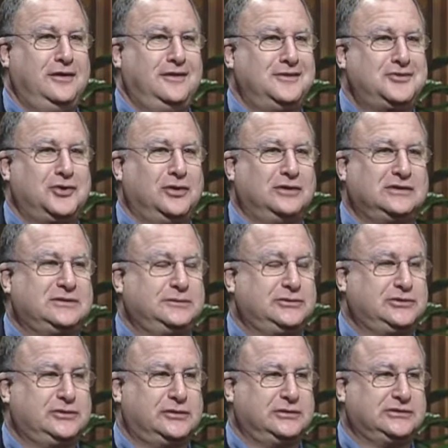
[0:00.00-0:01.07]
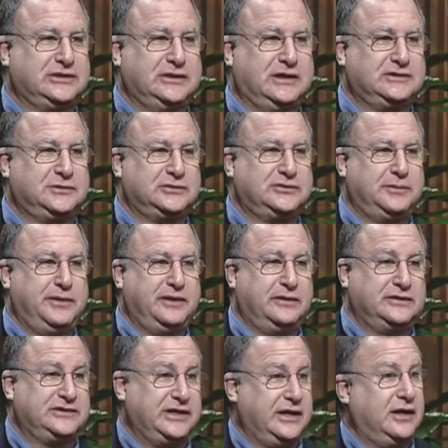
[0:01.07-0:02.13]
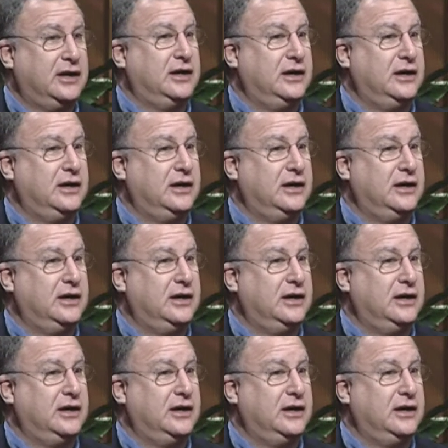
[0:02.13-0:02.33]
Journalism schools are not supposed to be there to say,